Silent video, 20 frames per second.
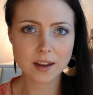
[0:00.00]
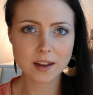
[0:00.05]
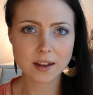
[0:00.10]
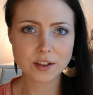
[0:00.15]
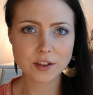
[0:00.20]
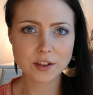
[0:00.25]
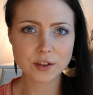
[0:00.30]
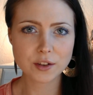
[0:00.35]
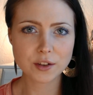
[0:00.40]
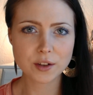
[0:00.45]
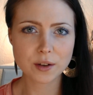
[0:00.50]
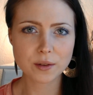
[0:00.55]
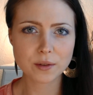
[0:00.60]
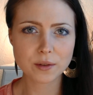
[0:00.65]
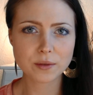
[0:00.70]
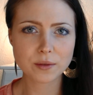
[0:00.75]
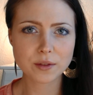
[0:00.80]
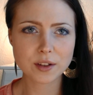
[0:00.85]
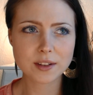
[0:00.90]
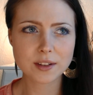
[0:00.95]
you know,
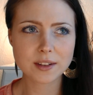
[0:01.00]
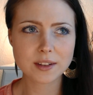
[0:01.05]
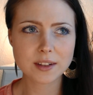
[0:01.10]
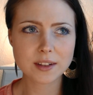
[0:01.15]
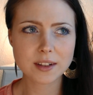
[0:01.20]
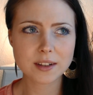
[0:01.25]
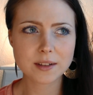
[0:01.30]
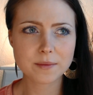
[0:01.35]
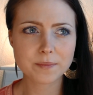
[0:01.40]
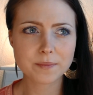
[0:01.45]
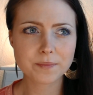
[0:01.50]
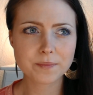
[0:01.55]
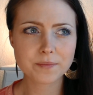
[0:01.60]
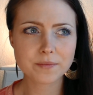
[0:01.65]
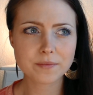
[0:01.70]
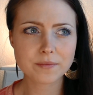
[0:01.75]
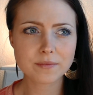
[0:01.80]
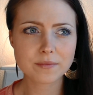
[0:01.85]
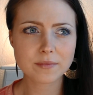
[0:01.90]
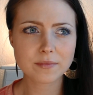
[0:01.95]
just
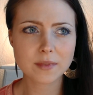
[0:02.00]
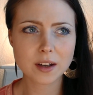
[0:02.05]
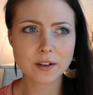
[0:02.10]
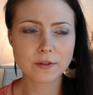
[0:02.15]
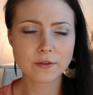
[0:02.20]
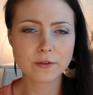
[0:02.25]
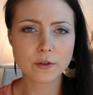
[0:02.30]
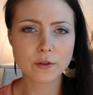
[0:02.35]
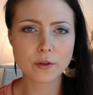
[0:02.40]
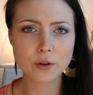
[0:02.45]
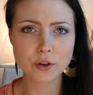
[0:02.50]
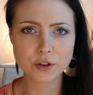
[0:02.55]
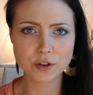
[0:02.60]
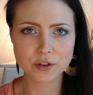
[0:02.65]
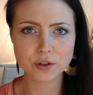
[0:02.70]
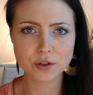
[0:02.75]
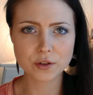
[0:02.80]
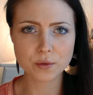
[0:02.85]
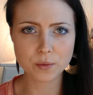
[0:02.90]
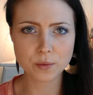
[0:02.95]
force
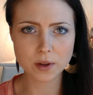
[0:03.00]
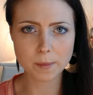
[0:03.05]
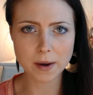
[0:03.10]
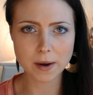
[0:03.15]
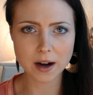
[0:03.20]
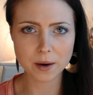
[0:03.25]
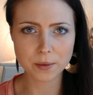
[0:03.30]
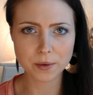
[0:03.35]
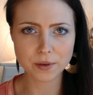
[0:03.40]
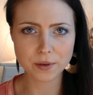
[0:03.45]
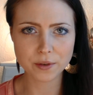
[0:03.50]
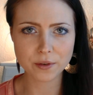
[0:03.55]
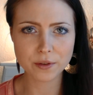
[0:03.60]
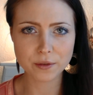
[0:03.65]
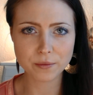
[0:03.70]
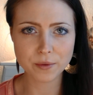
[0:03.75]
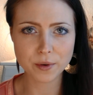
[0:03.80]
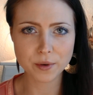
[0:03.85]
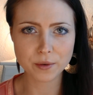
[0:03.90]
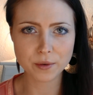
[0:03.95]
your willpower
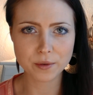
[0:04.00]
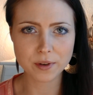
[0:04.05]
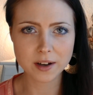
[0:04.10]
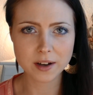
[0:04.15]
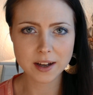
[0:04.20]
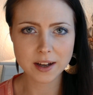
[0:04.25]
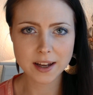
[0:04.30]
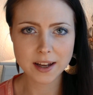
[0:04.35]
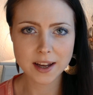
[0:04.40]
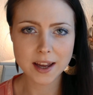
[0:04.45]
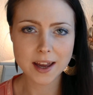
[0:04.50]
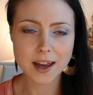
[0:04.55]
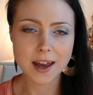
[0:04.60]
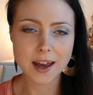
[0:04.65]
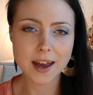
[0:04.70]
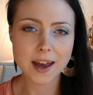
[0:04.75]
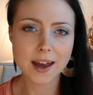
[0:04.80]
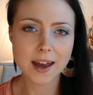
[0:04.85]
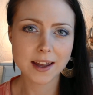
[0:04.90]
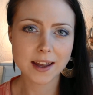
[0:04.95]
through
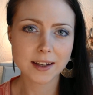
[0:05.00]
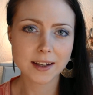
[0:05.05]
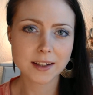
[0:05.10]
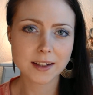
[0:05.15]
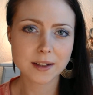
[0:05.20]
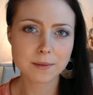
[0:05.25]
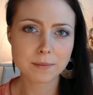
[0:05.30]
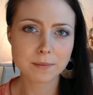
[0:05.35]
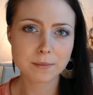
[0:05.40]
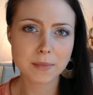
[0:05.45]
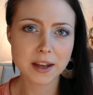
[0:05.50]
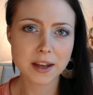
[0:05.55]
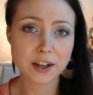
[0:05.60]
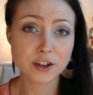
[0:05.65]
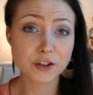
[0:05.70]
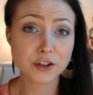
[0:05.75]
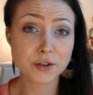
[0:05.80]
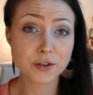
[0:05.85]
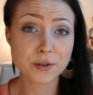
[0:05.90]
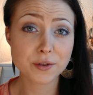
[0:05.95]
and make
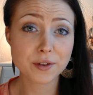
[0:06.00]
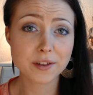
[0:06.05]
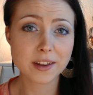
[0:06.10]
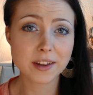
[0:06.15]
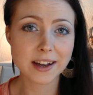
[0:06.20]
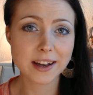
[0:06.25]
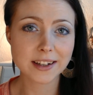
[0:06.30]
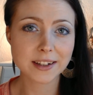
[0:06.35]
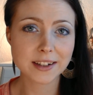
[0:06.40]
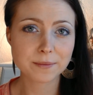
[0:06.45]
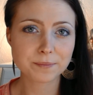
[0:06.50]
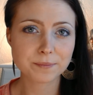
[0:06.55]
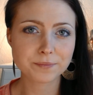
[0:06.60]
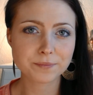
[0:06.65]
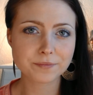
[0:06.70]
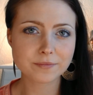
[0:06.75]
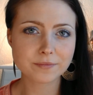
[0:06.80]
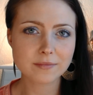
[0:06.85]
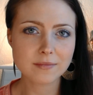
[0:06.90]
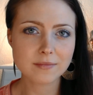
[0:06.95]
sure that
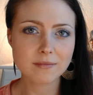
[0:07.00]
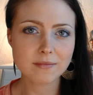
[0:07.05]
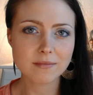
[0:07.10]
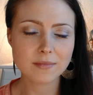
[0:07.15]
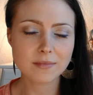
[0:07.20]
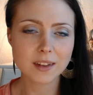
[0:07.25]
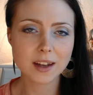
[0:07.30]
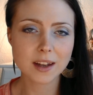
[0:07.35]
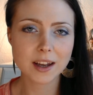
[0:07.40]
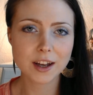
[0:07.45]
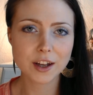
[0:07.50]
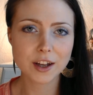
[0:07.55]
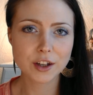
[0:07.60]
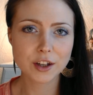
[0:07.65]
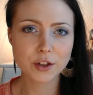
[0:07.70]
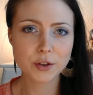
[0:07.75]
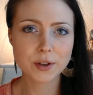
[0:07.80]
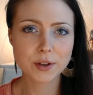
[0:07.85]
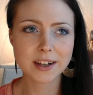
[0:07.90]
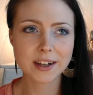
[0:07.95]

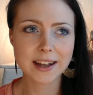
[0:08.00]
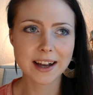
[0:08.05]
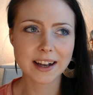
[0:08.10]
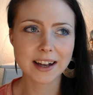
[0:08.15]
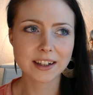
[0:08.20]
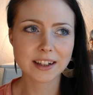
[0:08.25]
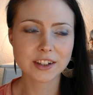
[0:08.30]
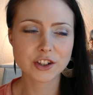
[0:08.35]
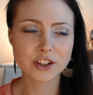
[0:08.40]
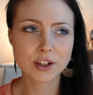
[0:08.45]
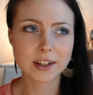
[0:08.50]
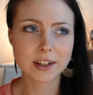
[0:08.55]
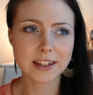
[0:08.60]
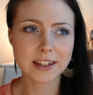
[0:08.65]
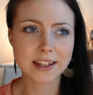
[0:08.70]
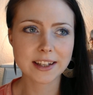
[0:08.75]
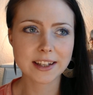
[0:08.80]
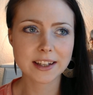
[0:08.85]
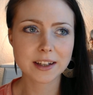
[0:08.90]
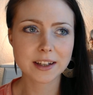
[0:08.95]
you can
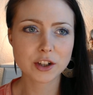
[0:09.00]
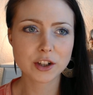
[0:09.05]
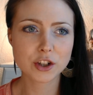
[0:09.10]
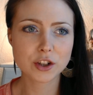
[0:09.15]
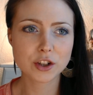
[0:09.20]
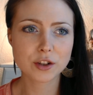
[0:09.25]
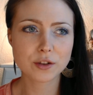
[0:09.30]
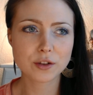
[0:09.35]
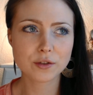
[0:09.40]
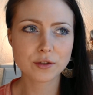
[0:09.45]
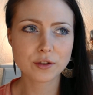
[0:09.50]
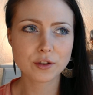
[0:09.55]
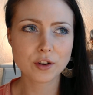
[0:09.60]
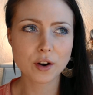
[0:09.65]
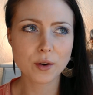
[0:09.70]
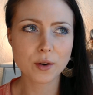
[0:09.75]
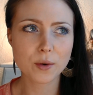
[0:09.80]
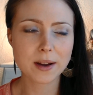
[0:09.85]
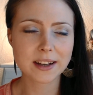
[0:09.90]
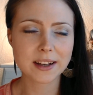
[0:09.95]
actually
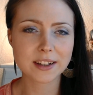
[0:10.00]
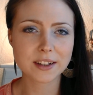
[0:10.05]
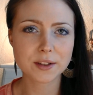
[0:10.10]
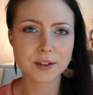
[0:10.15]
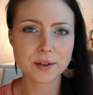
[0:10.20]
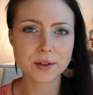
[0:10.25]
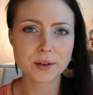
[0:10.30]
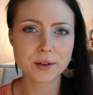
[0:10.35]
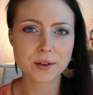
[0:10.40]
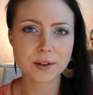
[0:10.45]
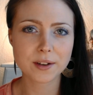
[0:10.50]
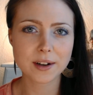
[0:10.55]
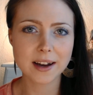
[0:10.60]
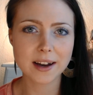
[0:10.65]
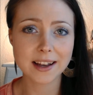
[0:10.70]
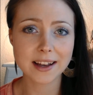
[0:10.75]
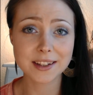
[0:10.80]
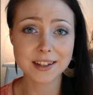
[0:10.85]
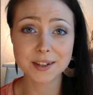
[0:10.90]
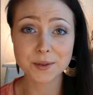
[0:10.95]
go into your
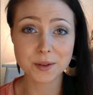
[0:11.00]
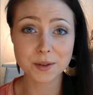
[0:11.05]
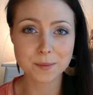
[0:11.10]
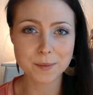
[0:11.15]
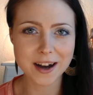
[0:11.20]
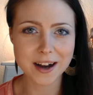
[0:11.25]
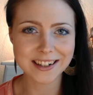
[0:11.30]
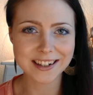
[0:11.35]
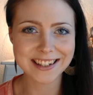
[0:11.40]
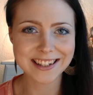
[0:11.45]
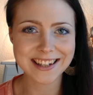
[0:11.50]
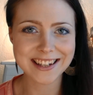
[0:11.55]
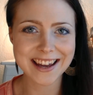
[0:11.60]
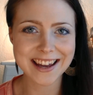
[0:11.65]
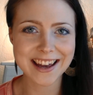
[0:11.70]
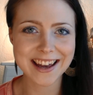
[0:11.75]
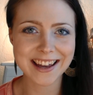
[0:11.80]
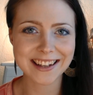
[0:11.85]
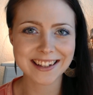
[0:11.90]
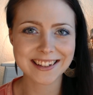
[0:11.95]
astral body
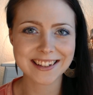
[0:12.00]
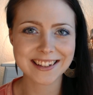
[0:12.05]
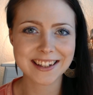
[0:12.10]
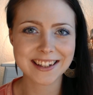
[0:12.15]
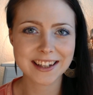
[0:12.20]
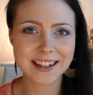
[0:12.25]
and,